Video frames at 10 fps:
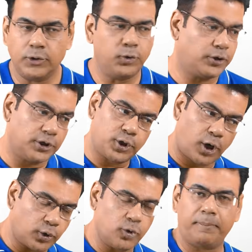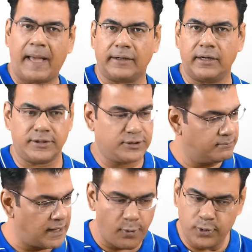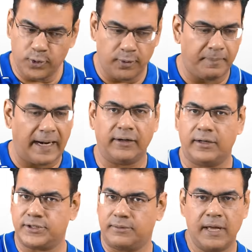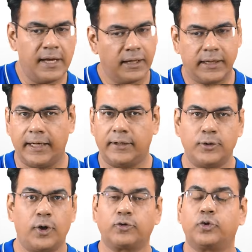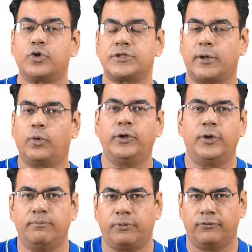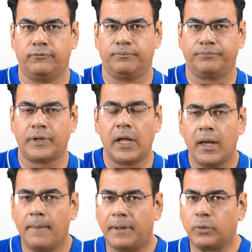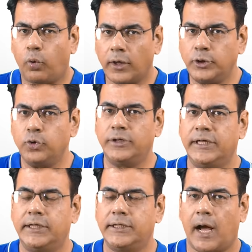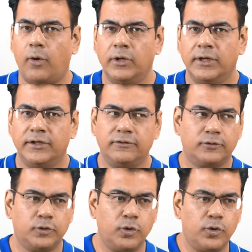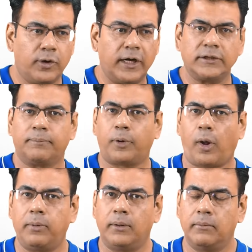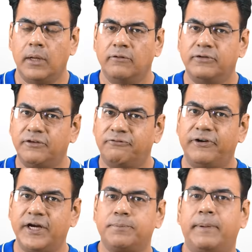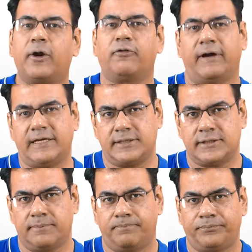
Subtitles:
you did not know parallelism, now you know parallelism, great, your scores are going to improve. But what you need now is to look at the problem with a fresh pair of eyes.